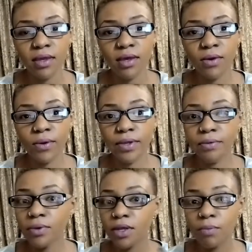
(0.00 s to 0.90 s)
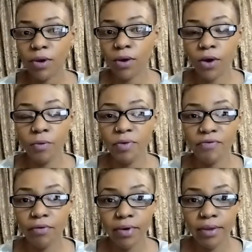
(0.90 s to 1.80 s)
or he will go
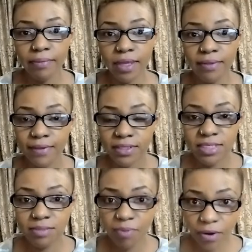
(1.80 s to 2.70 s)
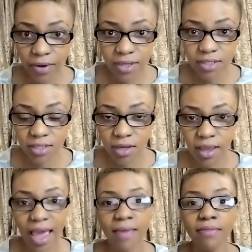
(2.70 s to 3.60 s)
before him in the spirit
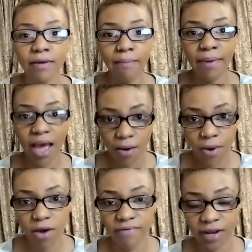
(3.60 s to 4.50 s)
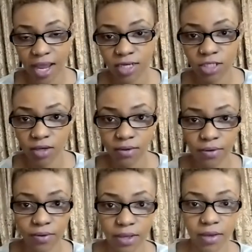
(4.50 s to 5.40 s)
and the power of Elijah.
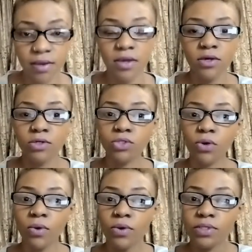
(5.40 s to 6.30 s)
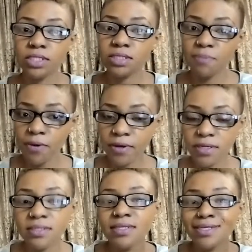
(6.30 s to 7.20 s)
Okay, so the spirit
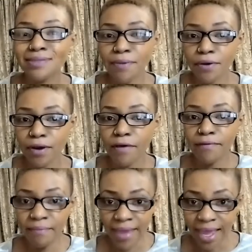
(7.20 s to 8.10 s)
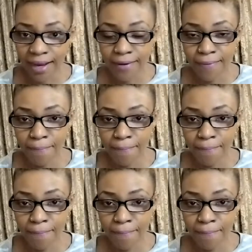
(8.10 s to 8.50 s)
is the spirit of man,